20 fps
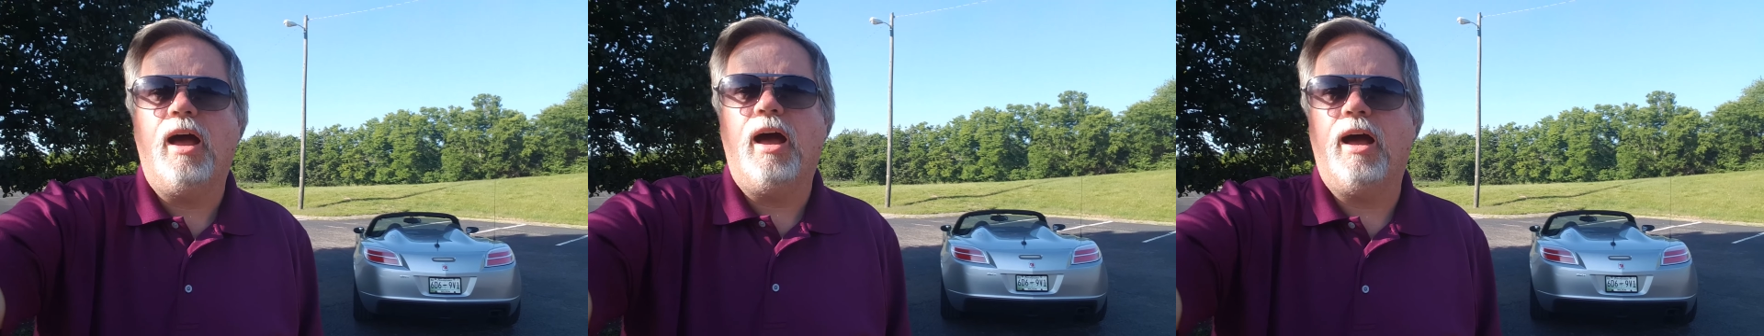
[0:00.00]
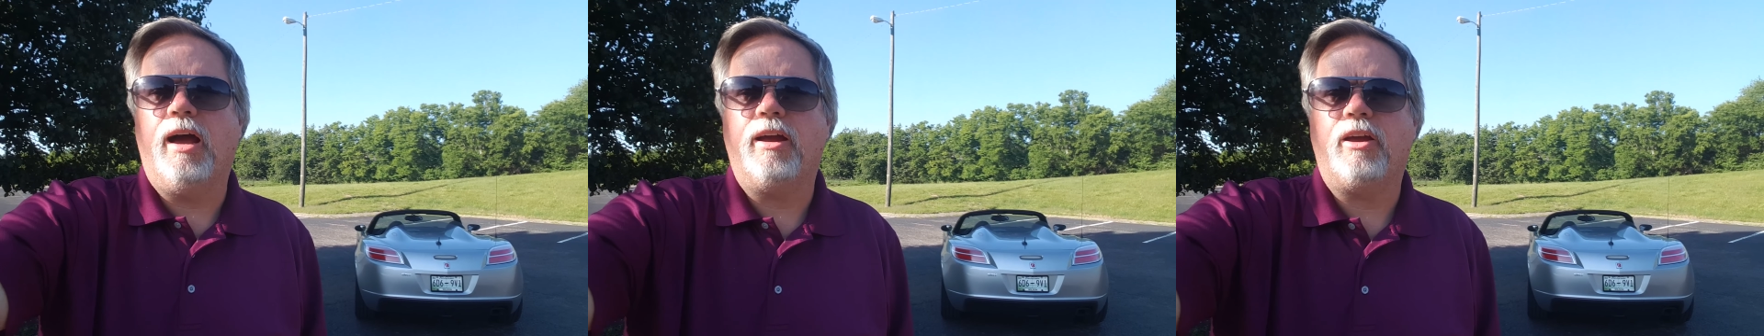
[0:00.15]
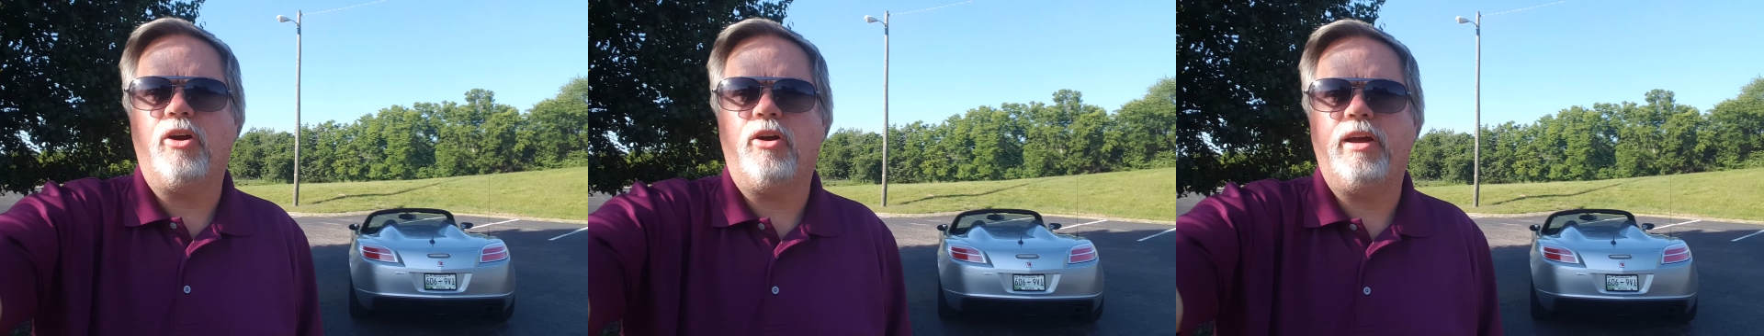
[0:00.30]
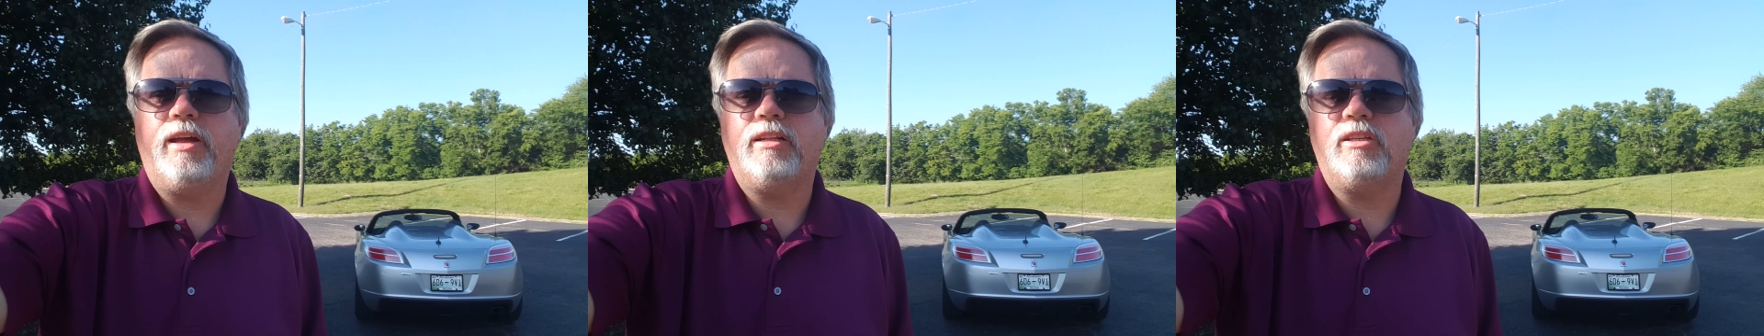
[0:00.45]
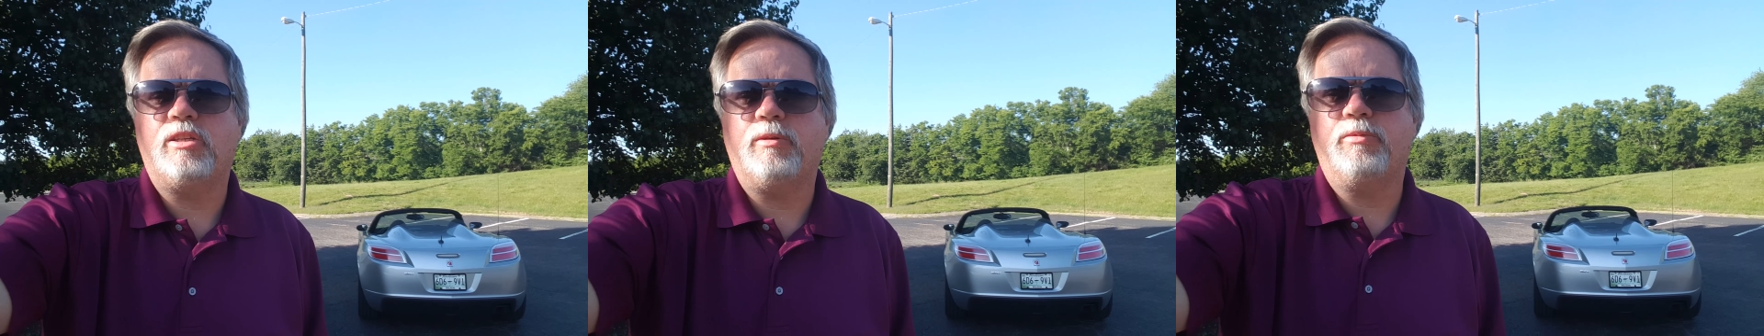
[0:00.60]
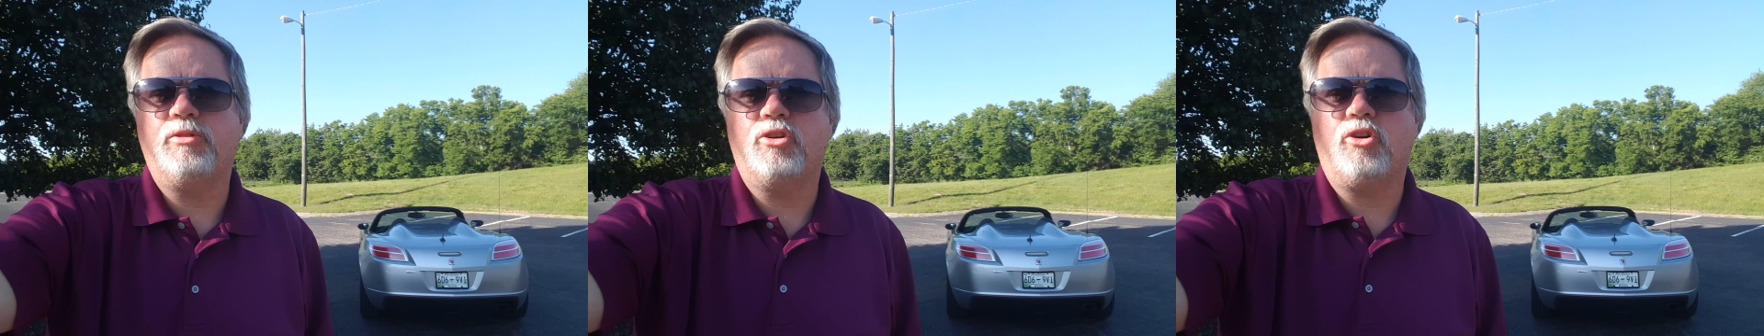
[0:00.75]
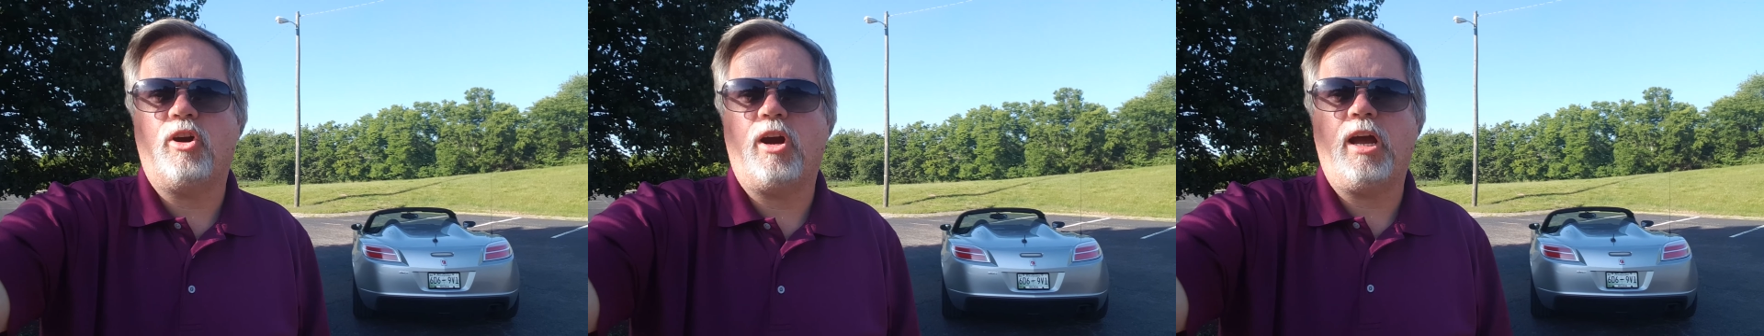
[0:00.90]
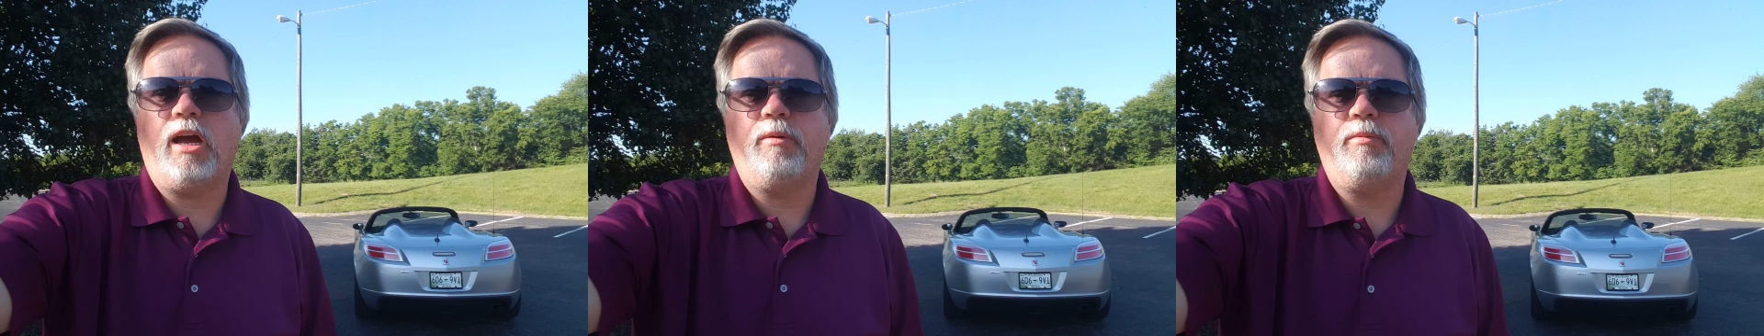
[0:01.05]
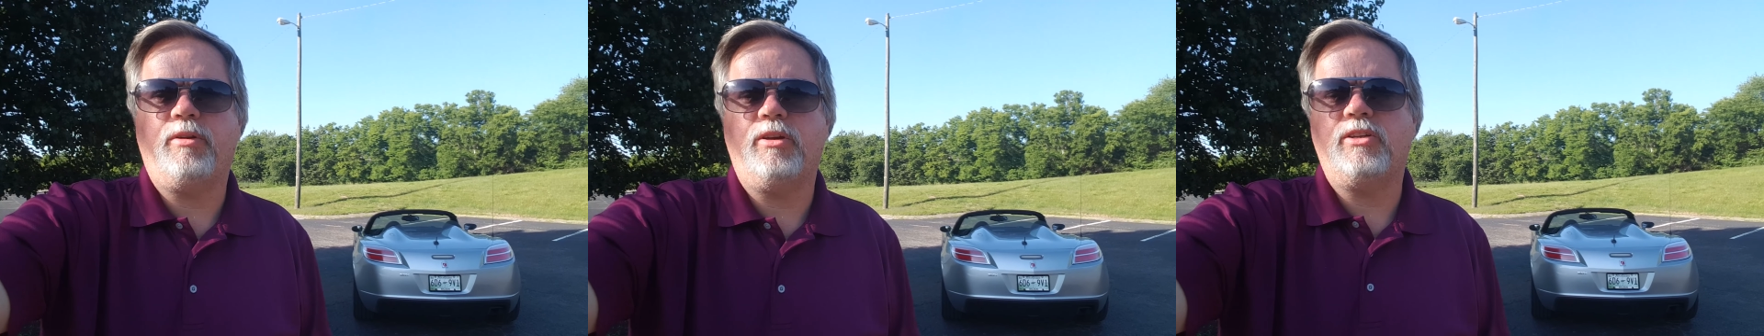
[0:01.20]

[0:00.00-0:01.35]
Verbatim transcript: Go ahead and subscribe,